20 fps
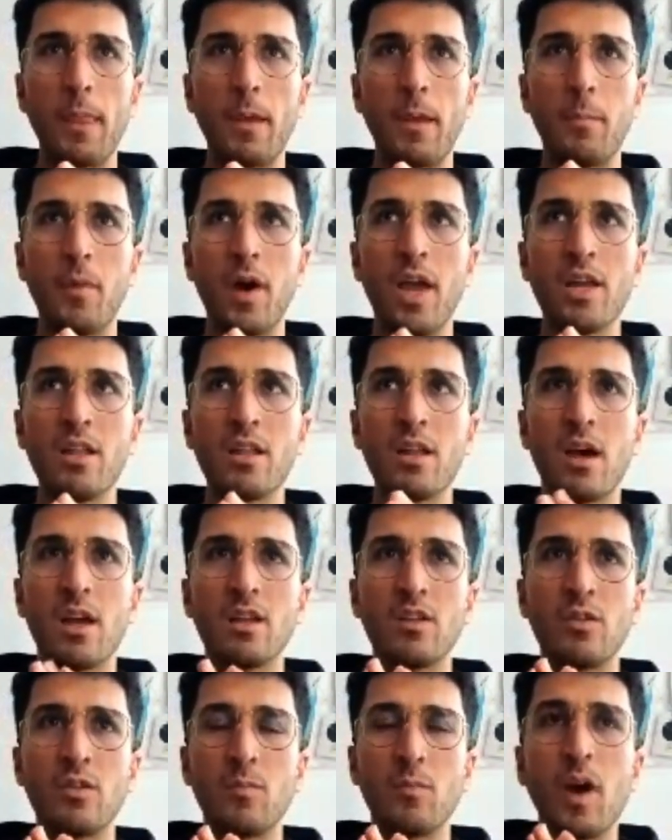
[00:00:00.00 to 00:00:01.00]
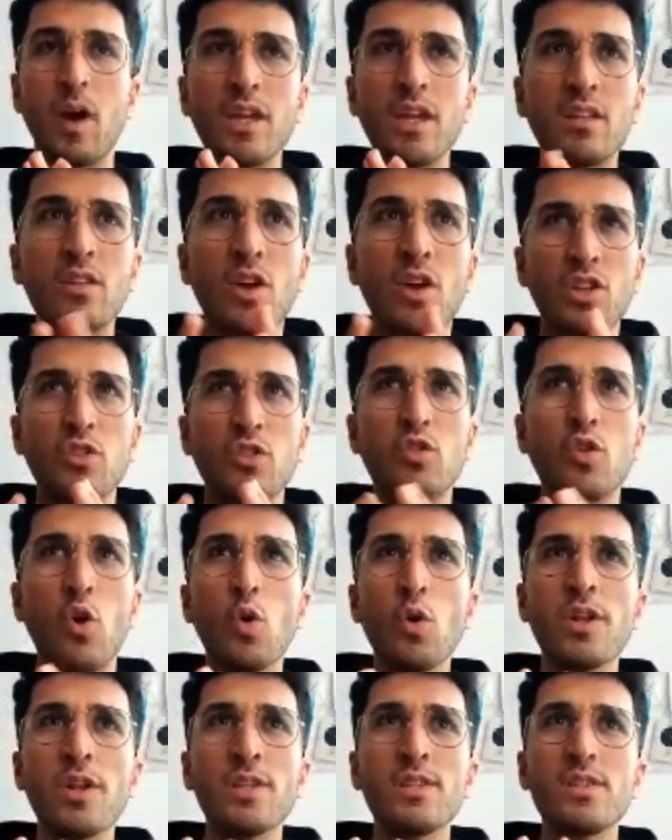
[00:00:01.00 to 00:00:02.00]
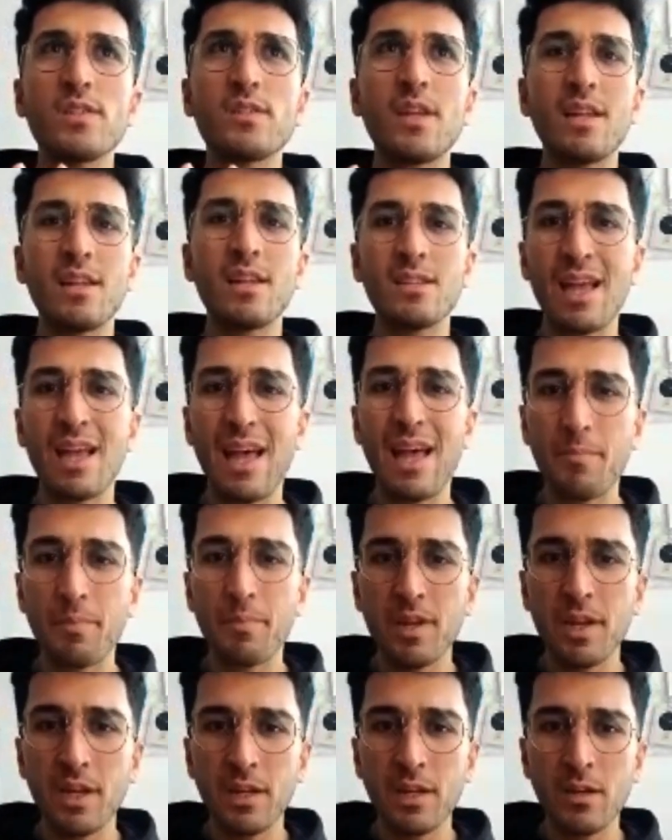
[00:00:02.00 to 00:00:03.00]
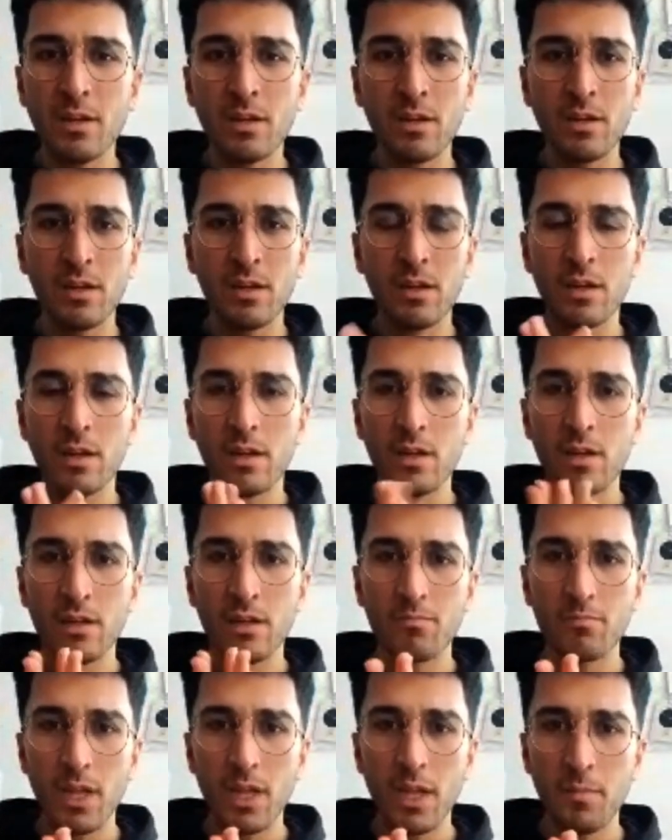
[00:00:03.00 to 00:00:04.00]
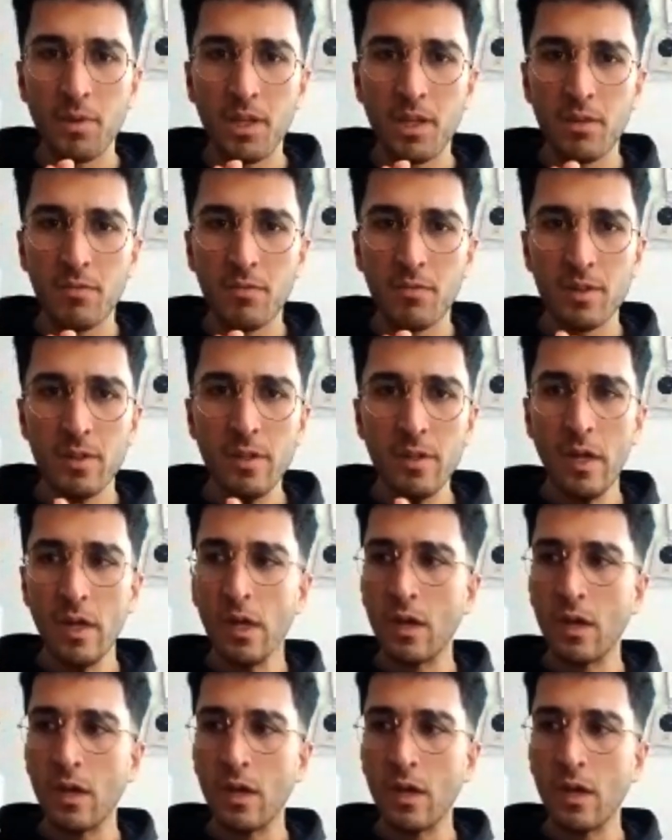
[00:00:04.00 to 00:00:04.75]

might not notice that it's happening. Maybe even.